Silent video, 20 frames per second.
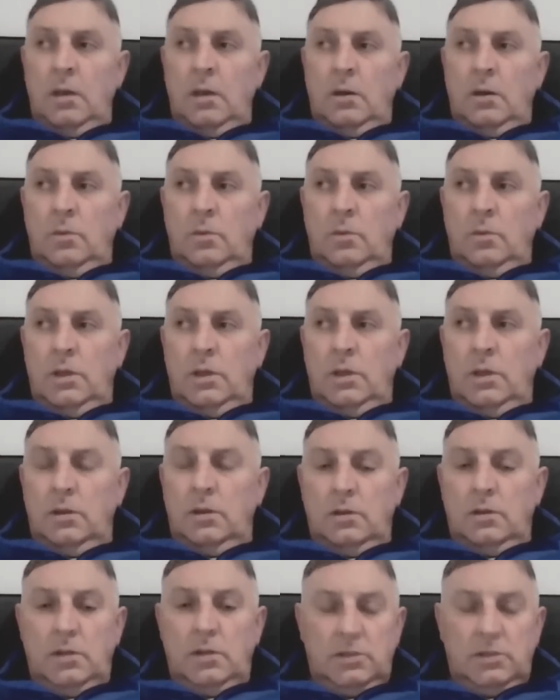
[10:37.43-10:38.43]

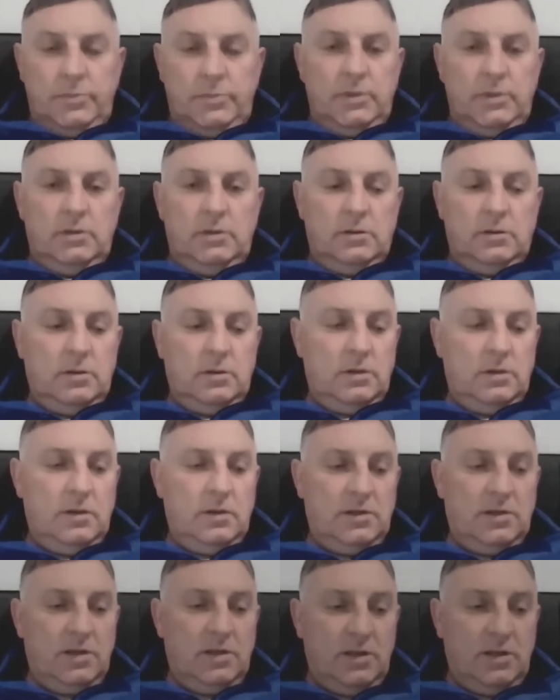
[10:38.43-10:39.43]
Well, it's been
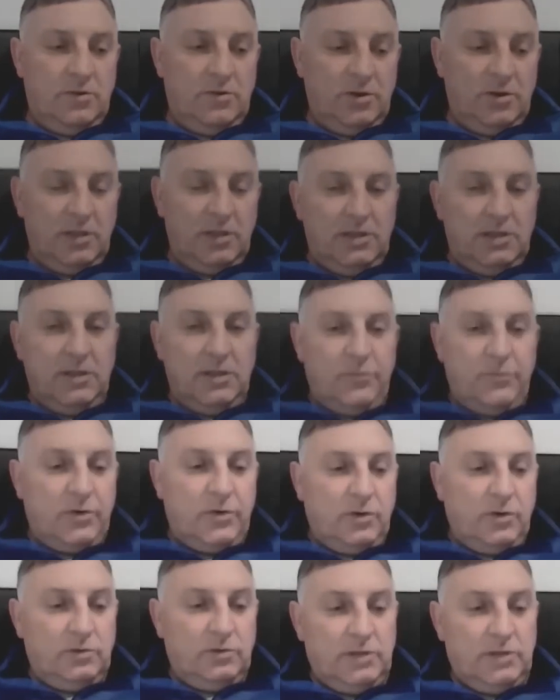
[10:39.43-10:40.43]
a really
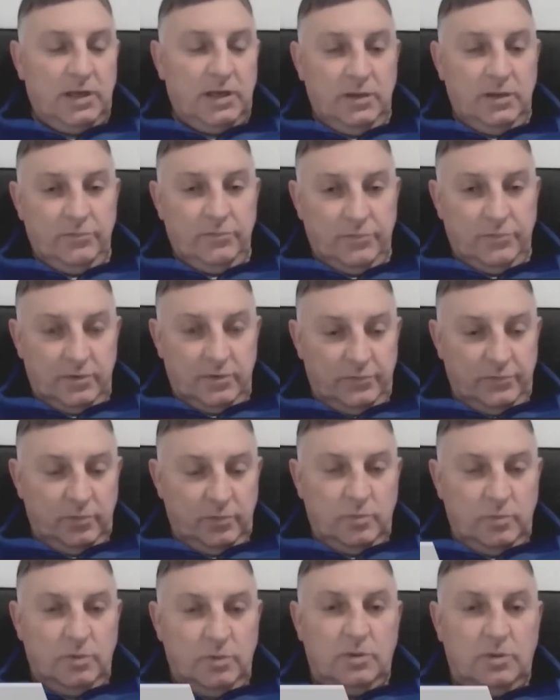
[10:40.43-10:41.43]
difficult time for the
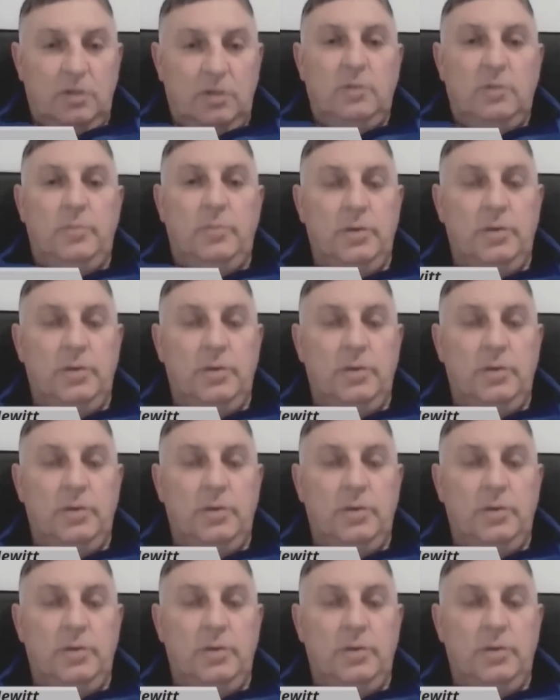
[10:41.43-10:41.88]
football club,